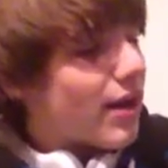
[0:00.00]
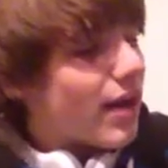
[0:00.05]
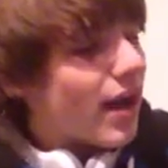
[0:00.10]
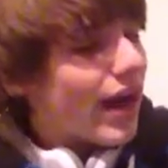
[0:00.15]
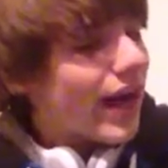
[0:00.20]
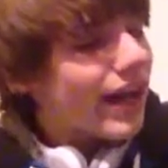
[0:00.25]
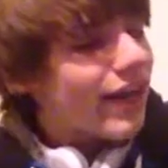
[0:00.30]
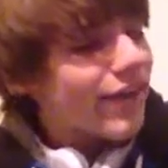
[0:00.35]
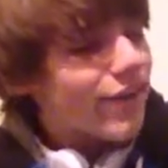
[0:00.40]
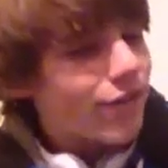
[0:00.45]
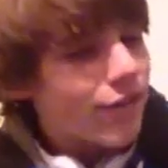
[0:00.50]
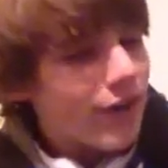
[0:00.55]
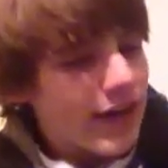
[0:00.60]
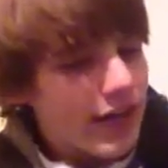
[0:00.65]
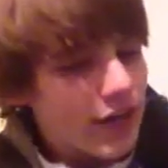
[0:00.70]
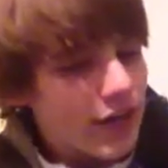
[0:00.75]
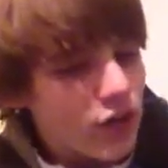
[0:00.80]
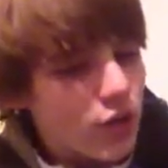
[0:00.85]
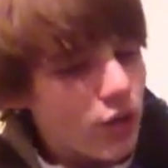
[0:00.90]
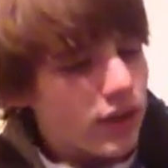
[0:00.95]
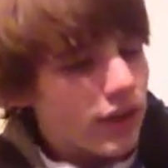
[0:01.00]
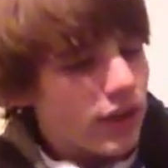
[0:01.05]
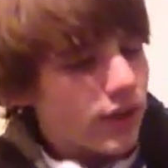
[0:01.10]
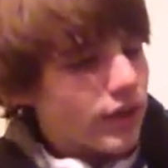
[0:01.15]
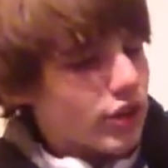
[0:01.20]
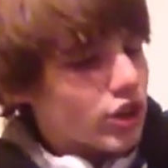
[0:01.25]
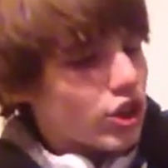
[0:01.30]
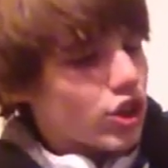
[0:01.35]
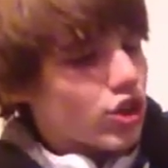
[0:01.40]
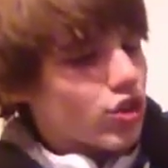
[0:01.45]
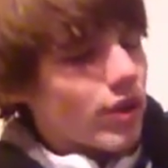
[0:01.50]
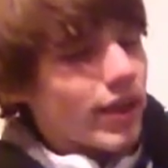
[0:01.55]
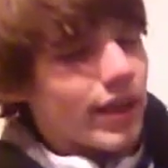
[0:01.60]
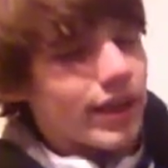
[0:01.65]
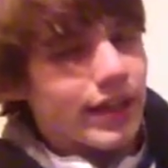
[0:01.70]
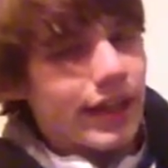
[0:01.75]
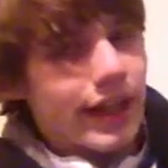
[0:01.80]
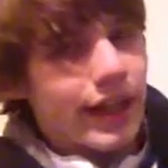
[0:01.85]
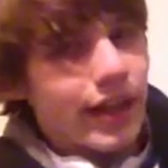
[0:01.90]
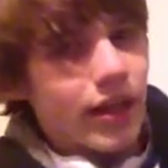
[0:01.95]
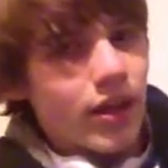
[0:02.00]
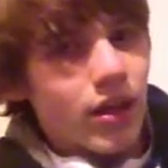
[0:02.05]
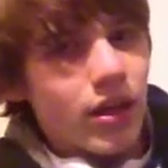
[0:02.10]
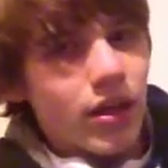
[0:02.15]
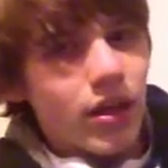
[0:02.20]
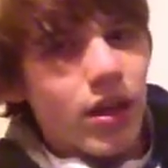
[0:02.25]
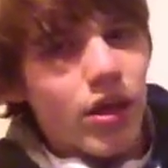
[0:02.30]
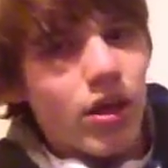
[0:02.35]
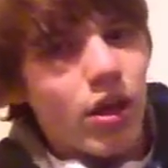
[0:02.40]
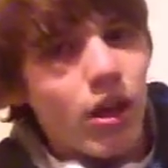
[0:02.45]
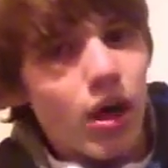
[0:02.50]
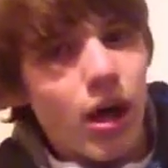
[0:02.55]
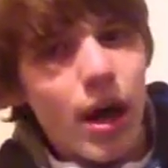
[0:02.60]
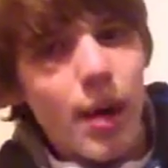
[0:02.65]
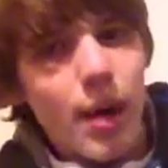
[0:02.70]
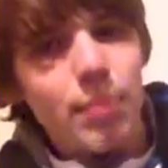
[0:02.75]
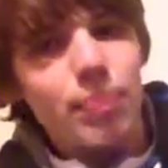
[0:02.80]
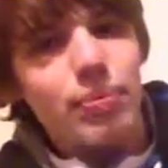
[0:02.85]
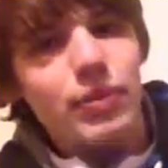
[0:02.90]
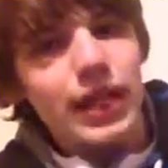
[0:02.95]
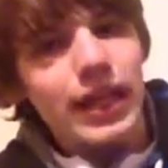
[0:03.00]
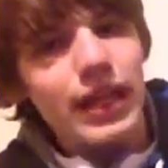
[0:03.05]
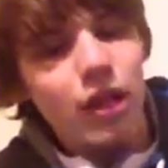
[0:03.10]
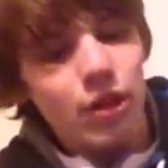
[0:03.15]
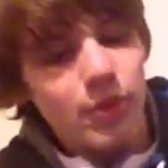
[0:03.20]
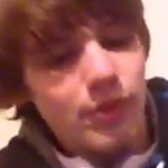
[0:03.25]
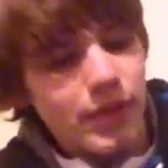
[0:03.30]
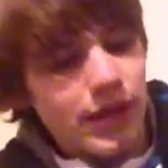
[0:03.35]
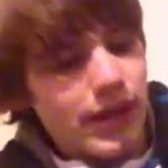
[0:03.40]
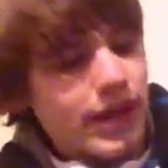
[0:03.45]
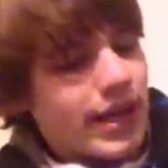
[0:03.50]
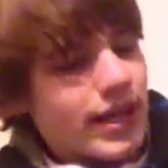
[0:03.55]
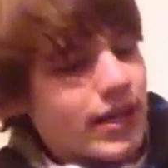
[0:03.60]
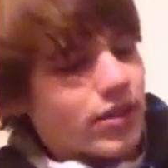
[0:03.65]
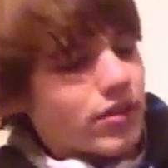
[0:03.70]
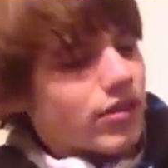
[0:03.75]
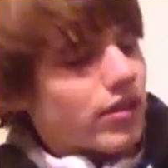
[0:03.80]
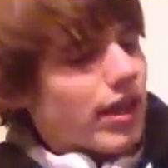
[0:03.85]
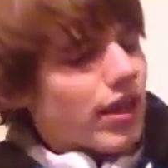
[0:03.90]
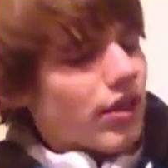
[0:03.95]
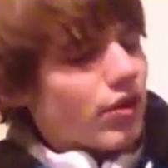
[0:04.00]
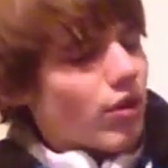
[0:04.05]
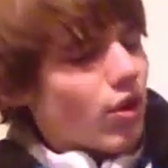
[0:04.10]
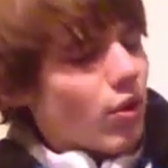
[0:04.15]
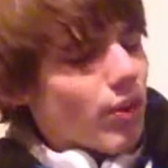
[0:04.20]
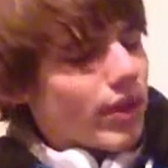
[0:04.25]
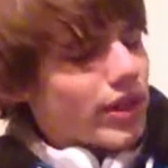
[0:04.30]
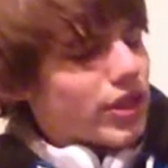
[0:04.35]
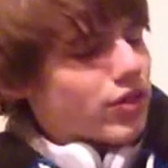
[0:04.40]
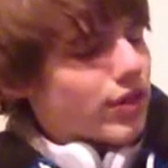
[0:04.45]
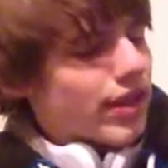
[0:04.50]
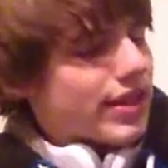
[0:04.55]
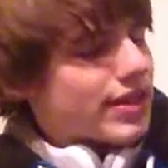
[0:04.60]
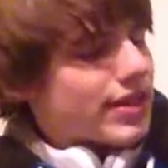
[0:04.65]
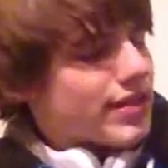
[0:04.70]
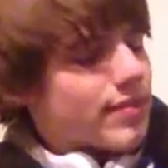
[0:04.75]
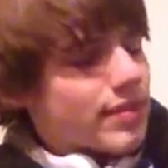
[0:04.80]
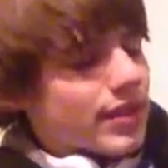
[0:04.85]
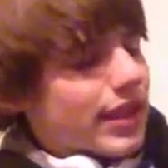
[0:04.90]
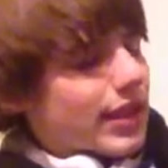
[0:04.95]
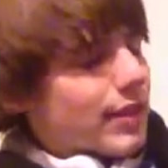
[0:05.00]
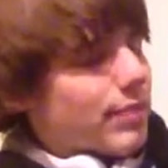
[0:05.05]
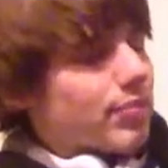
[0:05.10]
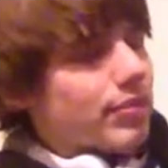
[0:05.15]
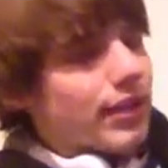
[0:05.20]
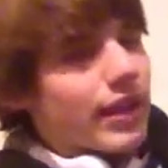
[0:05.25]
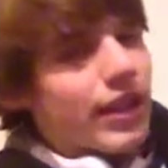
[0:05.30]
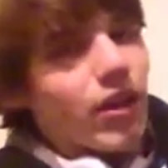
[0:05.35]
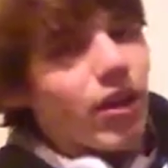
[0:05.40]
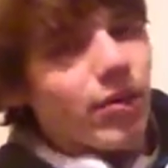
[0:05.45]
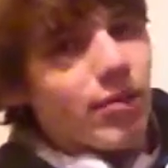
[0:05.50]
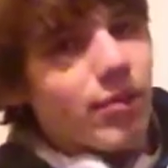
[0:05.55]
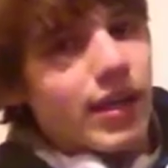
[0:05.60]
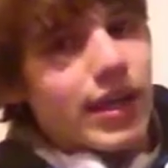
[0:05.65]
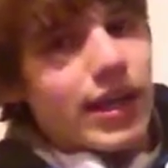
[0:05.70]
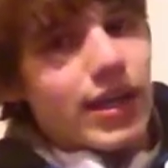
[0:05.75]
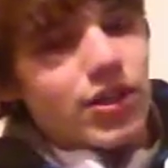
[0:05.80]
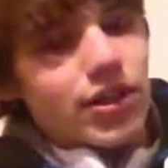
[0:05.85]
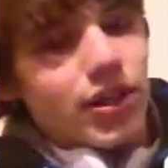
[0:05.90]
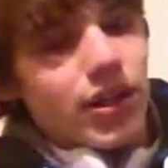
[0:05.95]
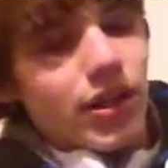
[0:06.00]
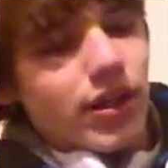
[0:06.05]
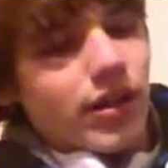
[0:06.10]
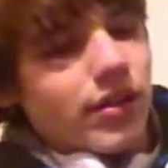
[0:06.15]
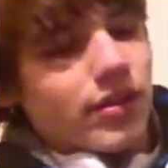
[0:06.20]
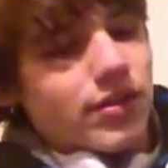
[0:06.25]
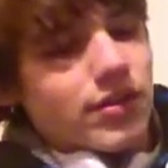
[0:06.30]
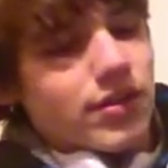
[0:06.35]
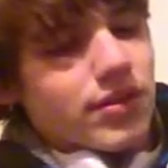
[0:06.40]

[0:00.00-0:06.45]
I had a friend who literally just traded like a Blade Armor Ninja. I don't know what he traded. Something like a Blade Armor Ninja and